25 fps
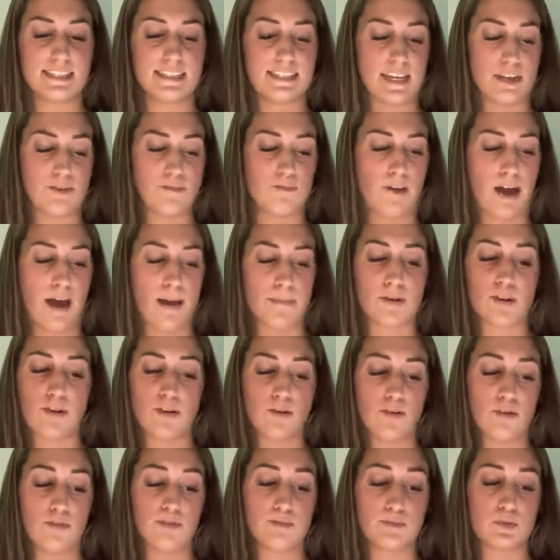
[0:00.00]
said Robert
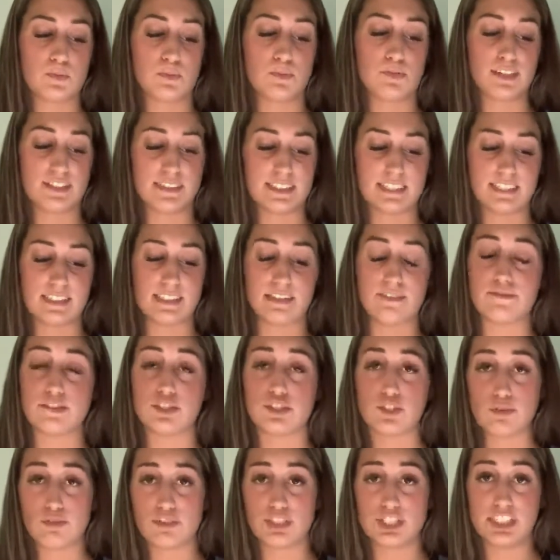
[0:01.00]
Holmes, president of
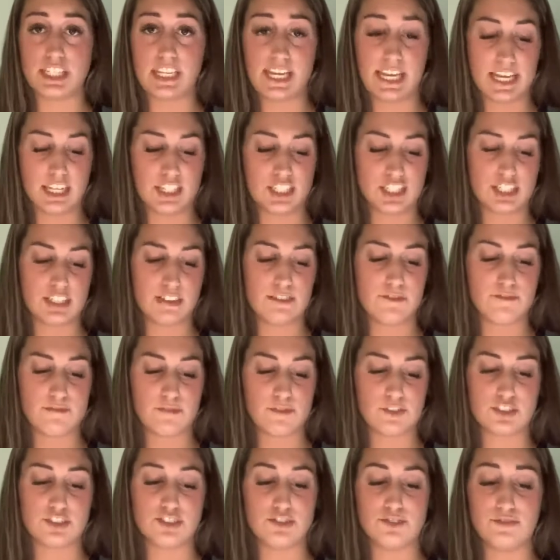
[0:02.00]
Association
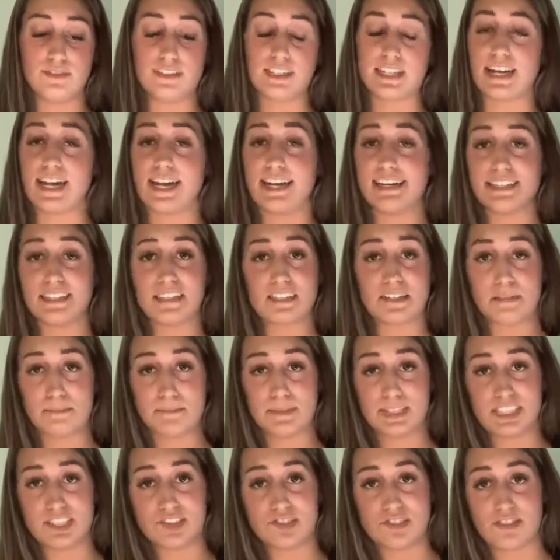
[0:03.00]
for Student Conduct
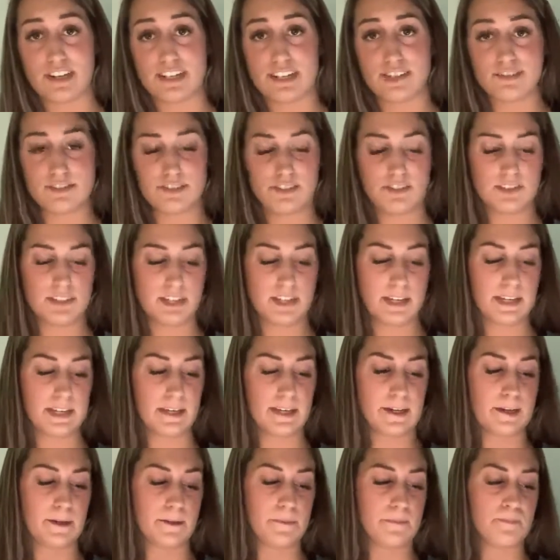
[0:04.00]
Administrators.
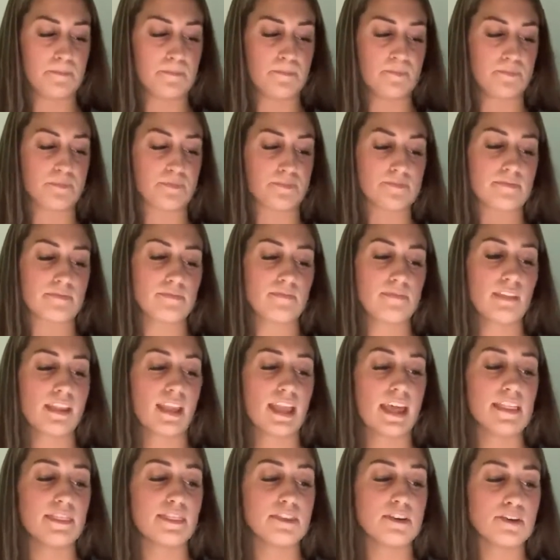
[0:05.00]

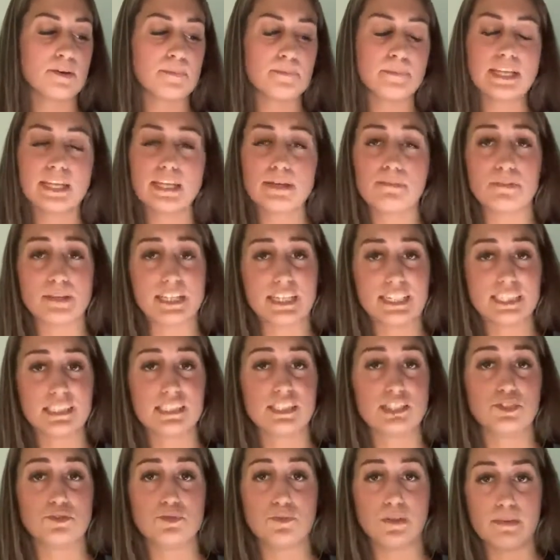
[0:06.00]
There are many
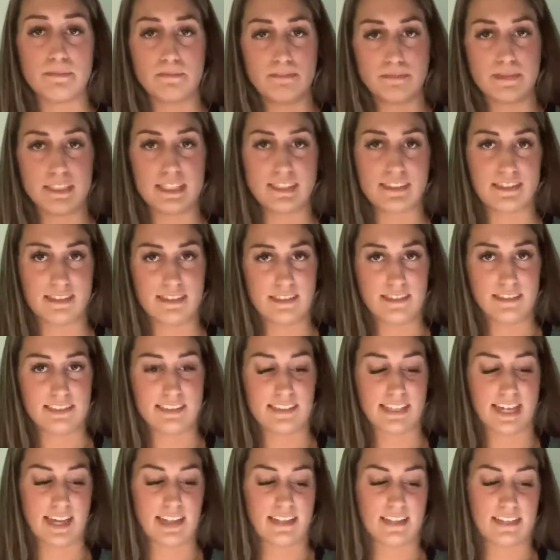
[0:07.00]
places we miss
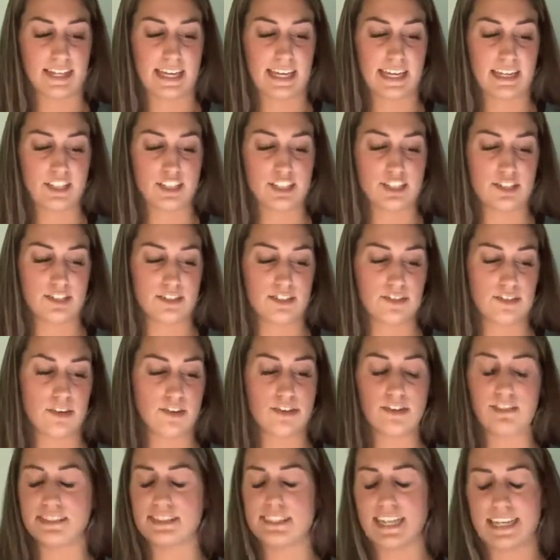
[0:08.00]
these
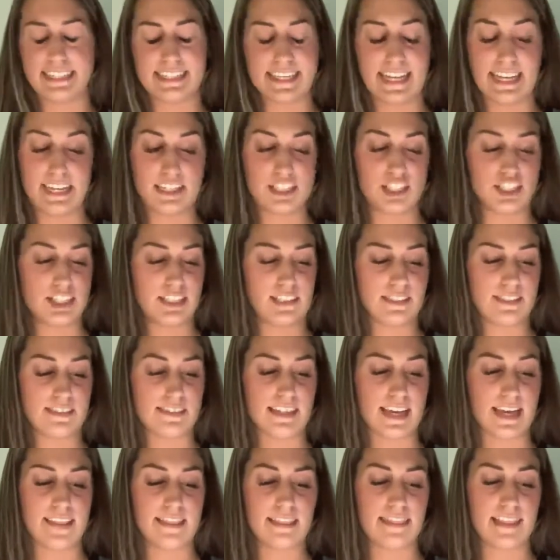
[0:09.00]
citations
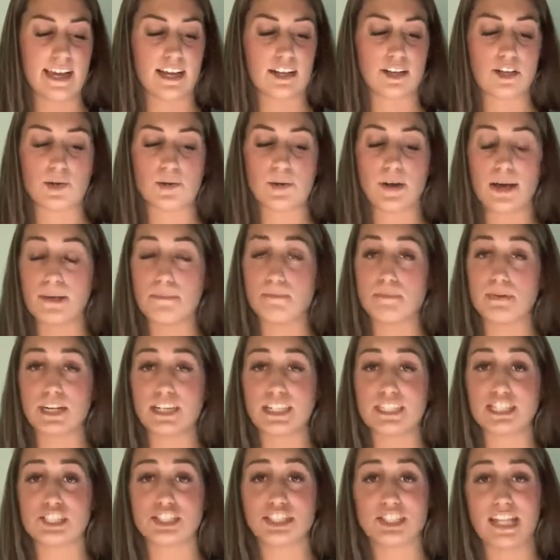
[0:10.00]
that go
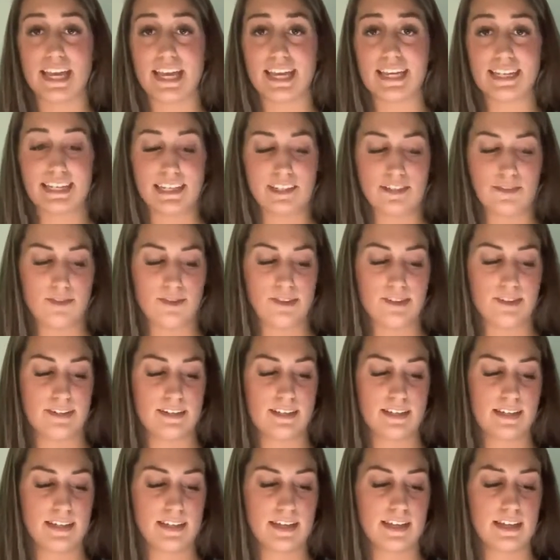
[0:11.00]
unpunished and ignored.
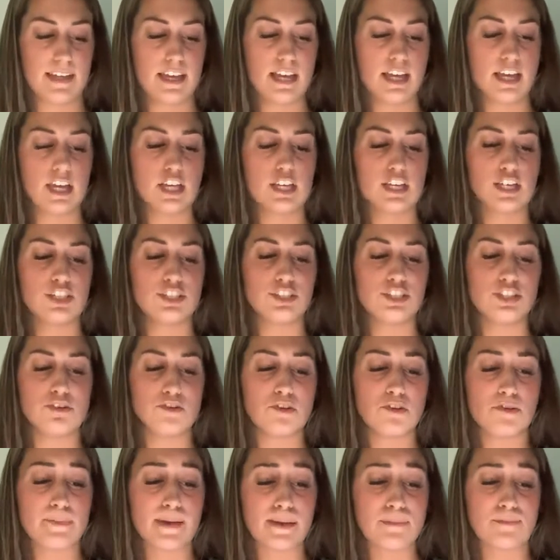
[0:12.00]
Do you
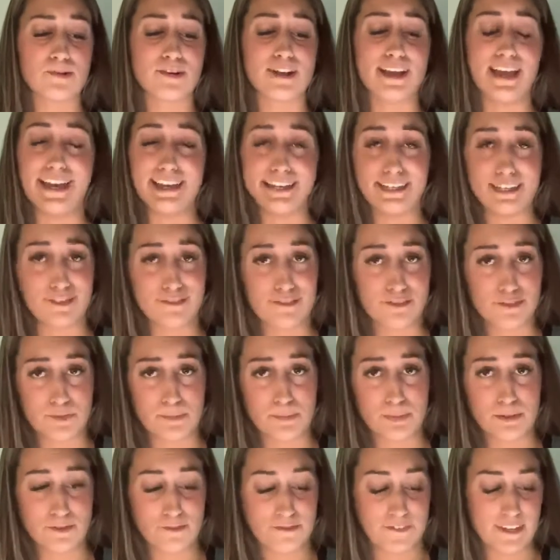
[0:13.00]
remember any of your
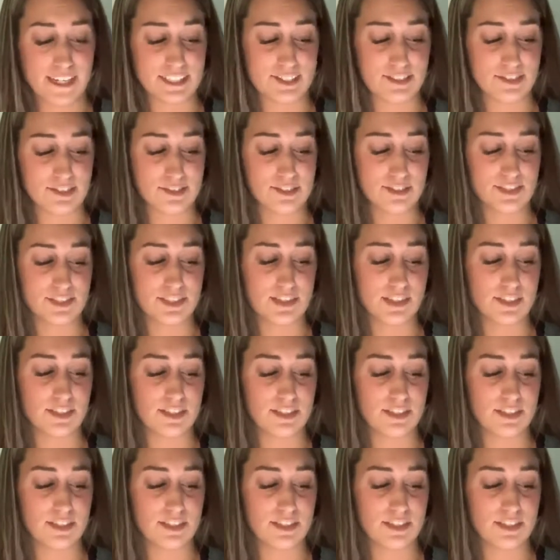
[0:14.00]
professors